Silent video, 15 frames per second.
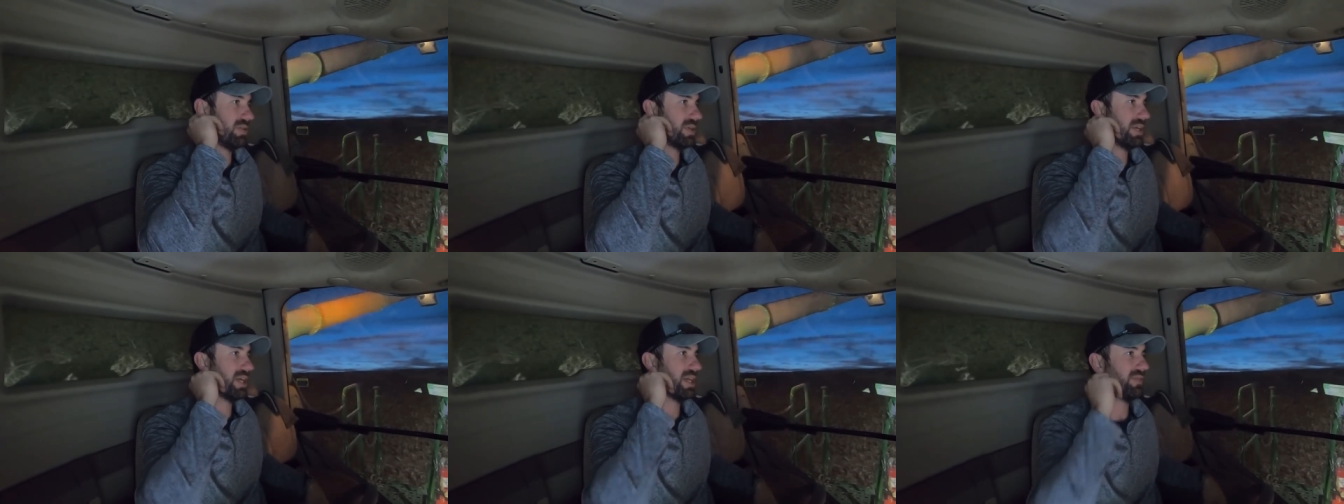
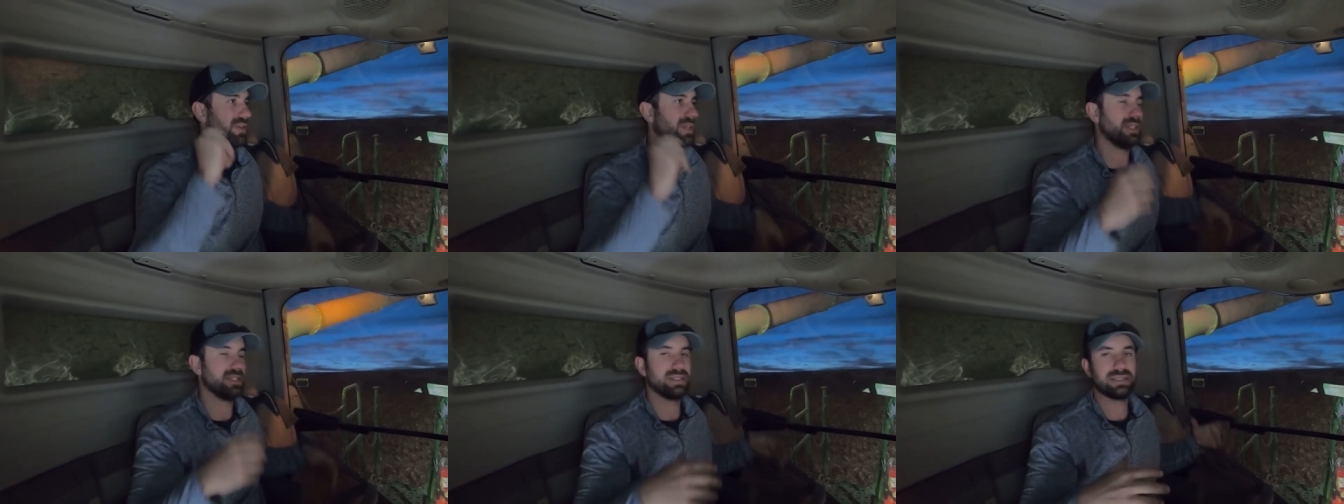kind of in
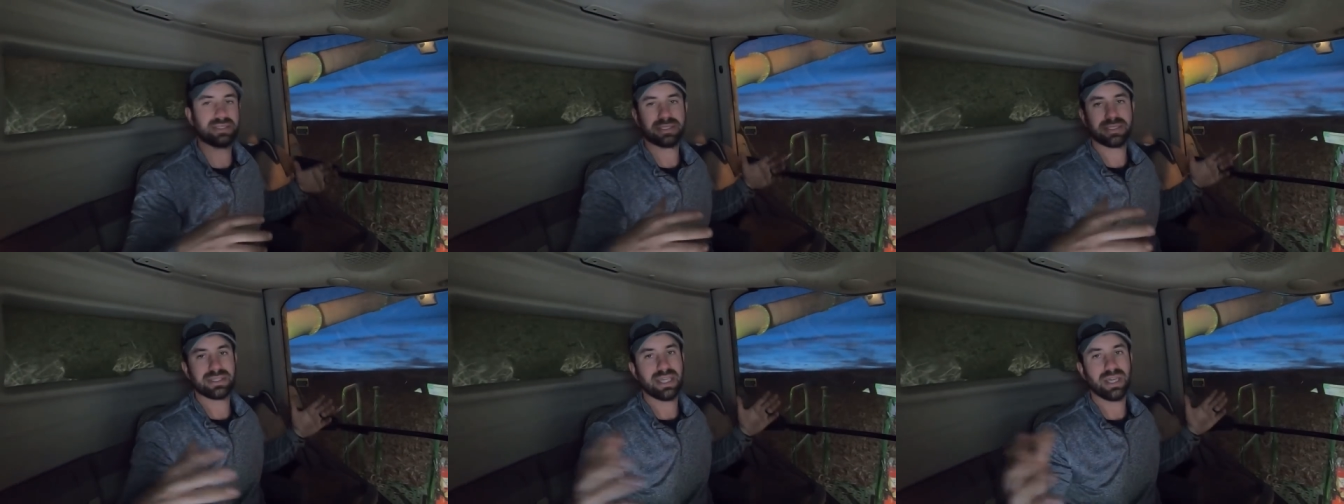a
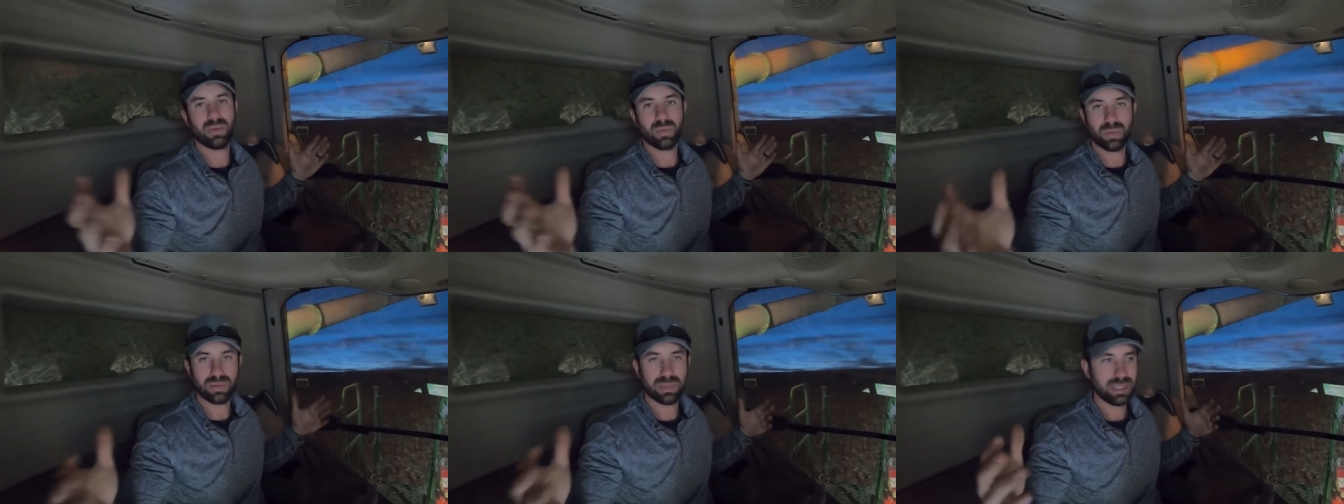set,
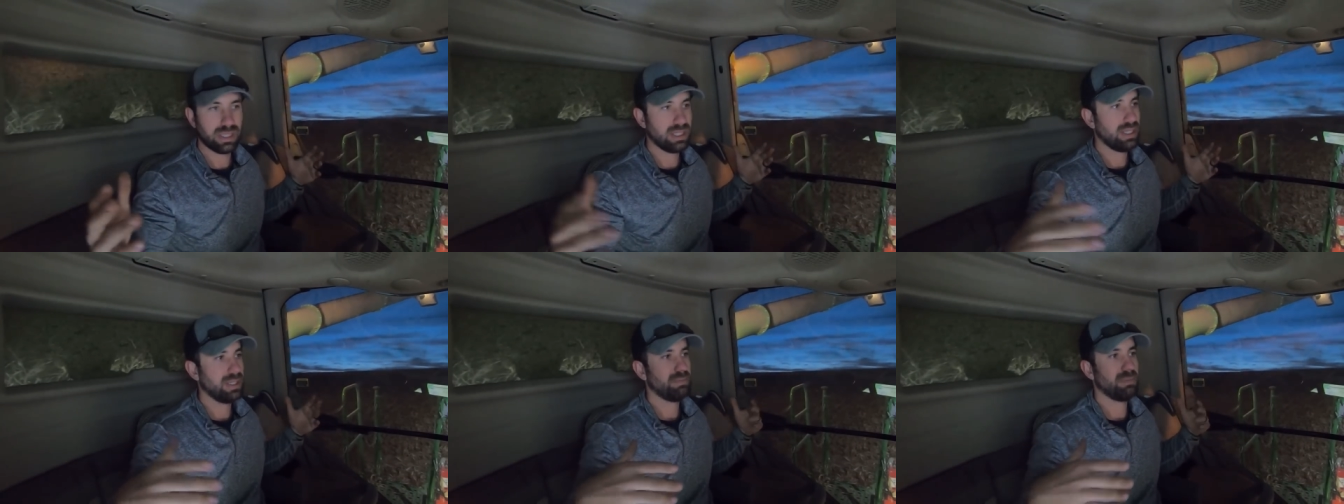
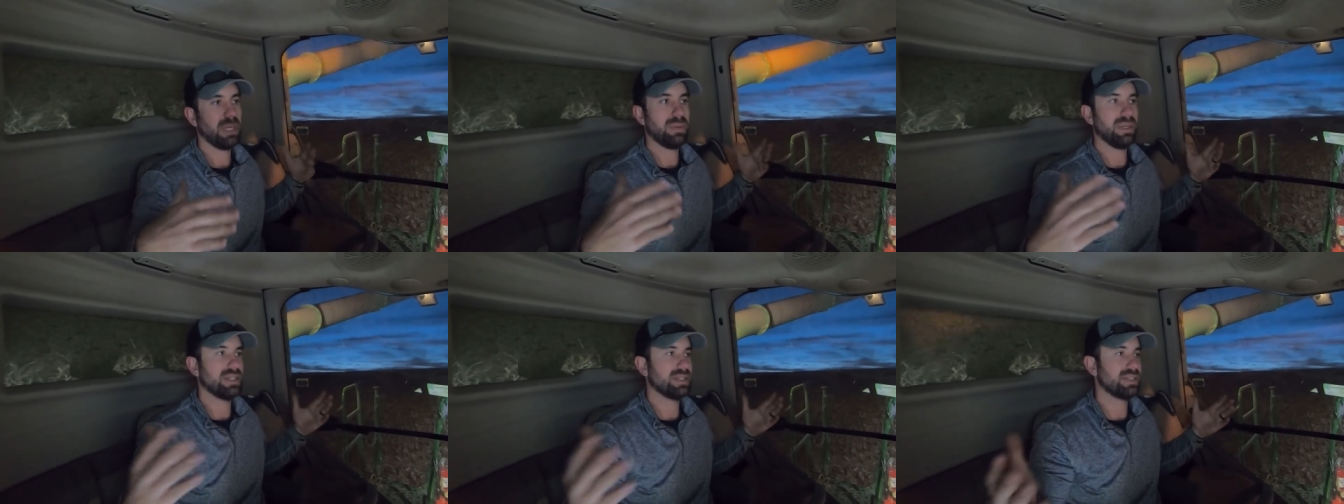
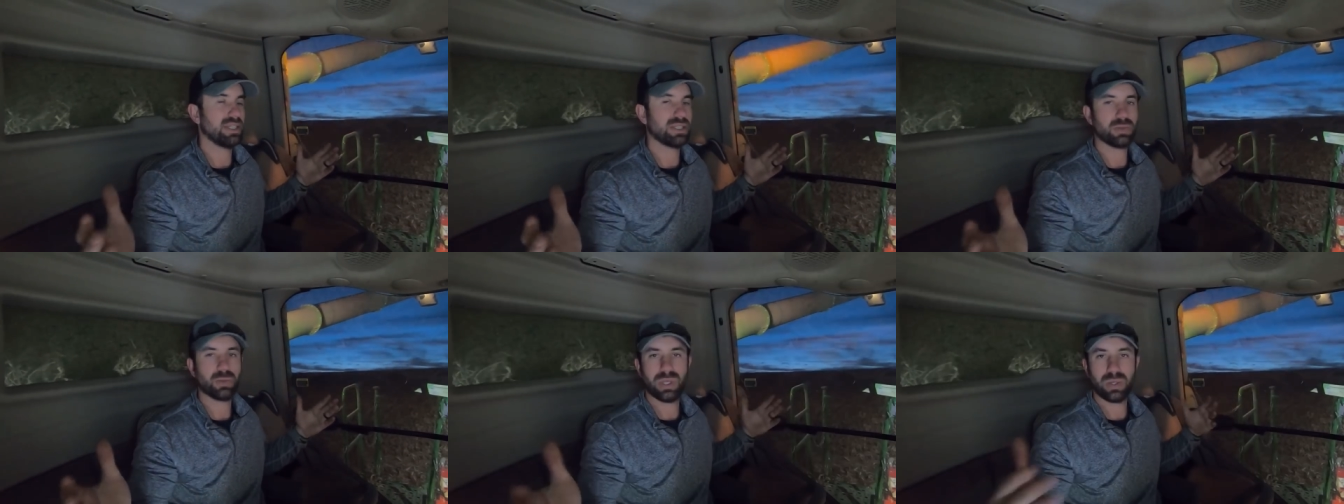maybe a
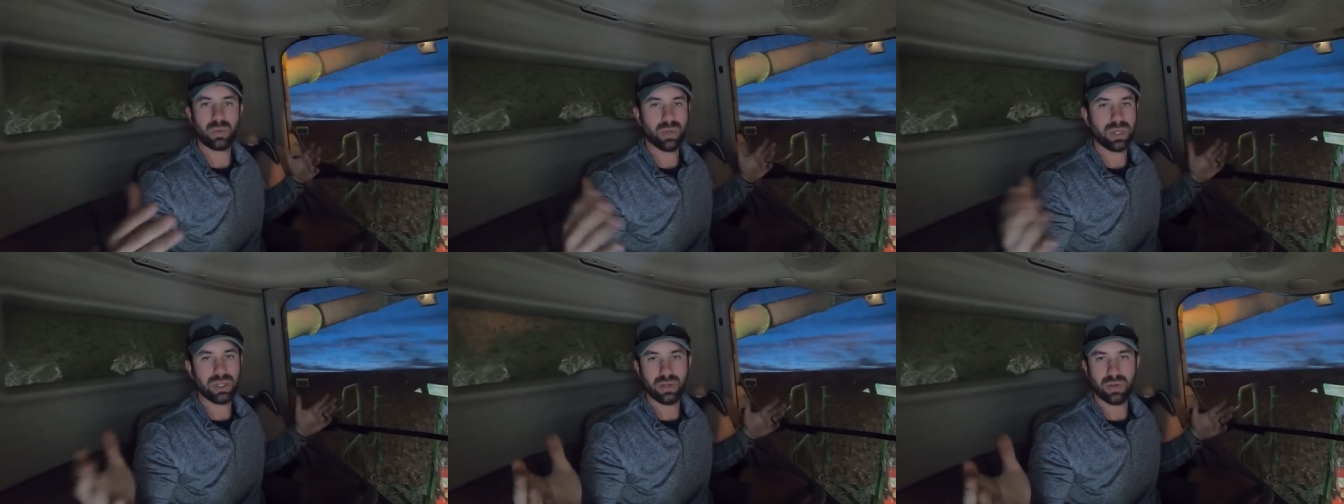6-week
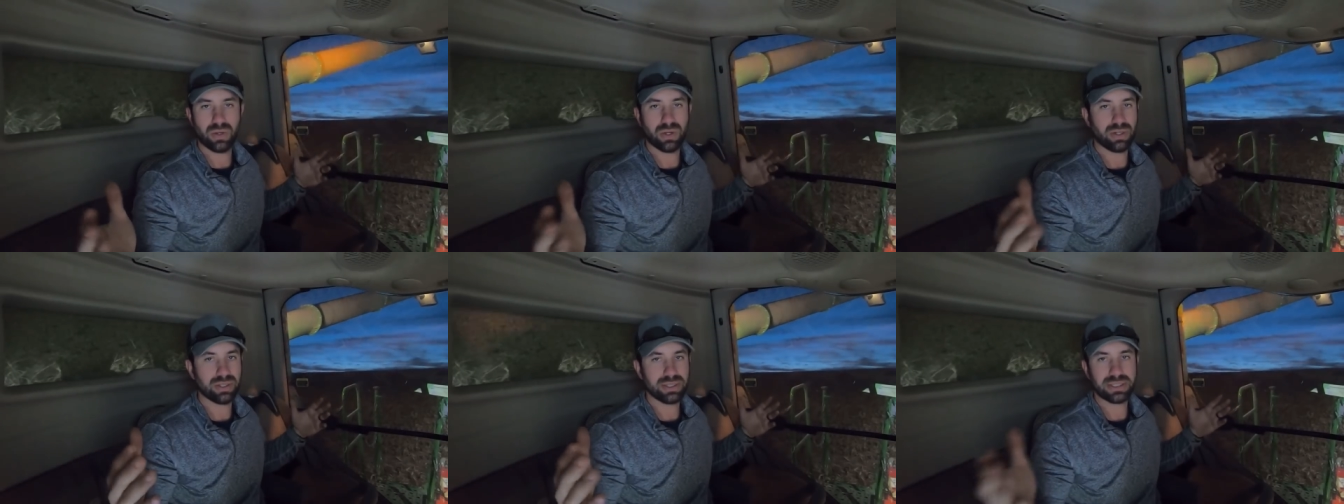window
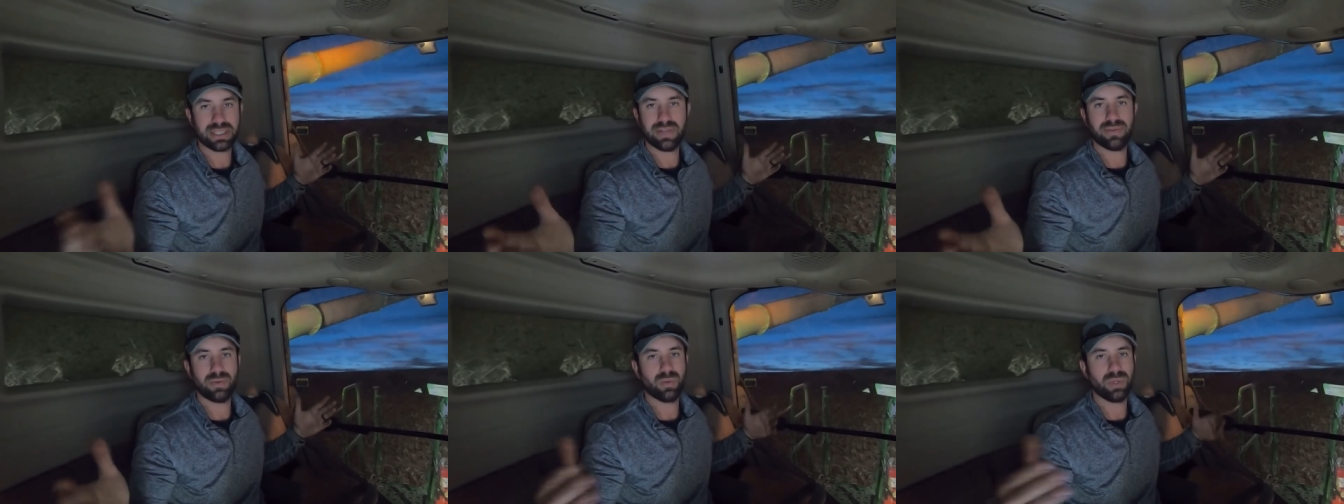or a
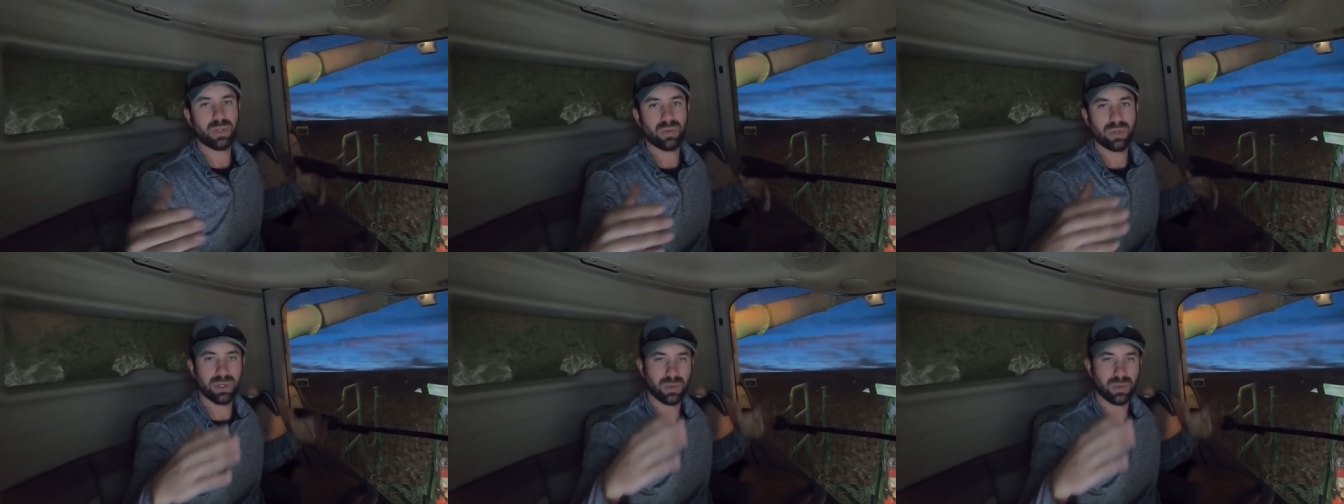7-week window,